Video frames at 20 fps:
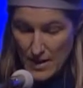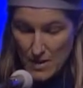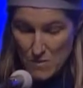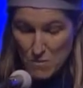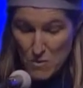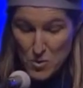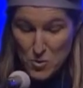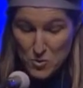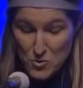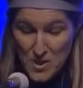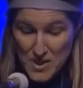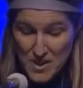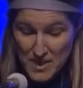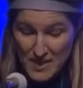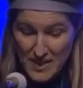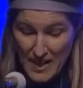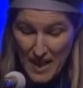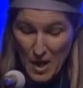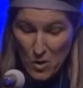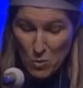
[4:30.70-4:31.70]
Most
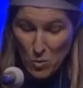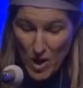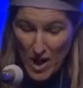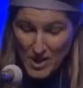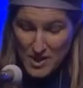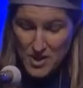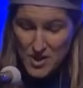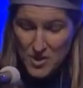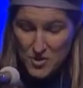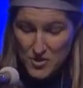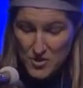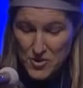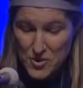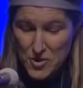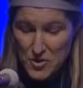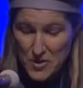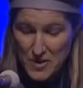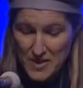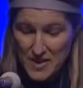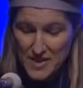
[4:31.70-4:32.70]
recently, I watched students
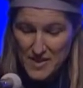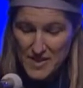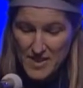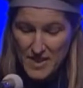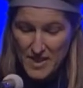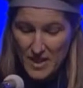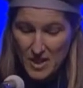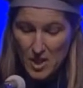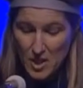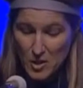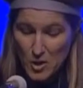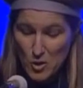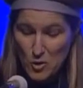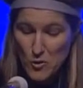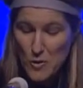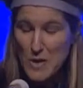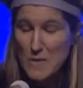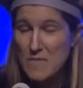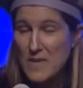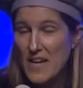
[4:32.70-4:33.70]
doing this in a
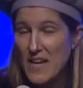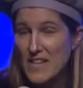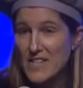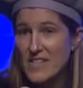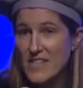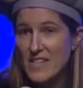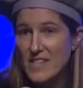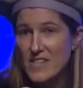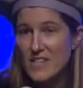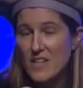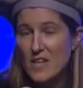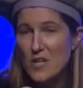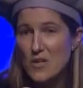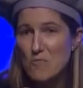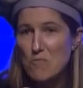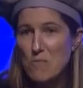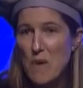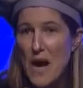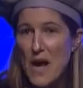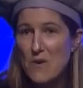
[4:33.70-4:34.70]
colloquium that I teach called
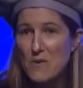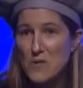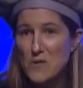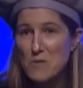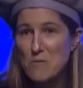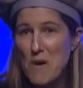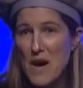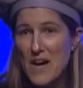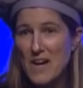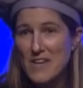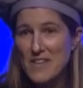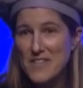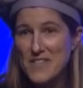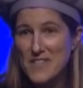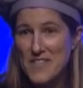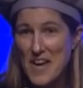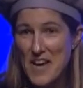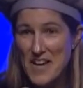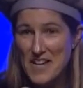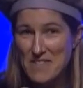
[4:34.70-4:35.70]
Bio-Inspired
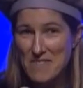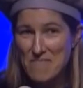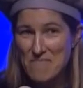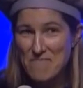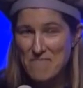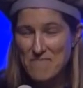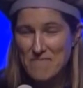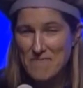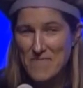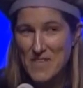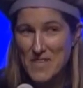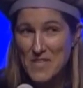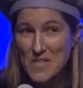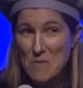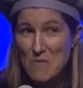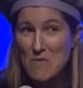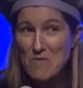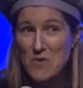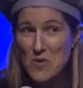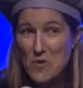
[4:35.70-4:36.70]
Design, and some
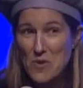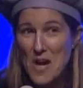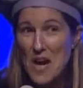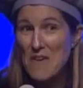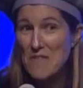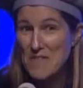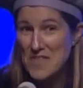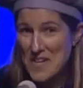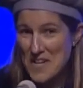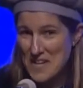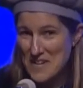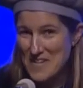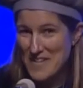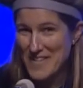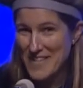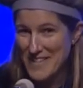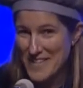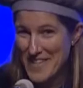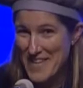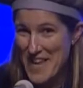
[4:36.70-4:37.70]
of you are out there
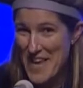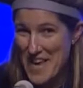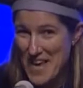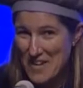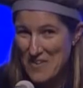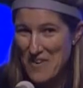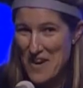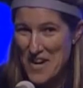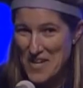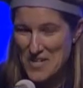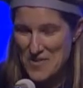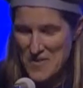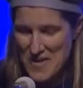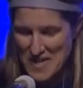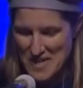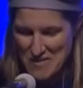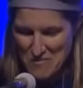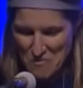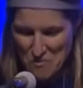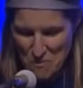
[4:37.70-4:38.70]
today
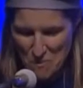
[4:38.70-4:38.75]
graduating.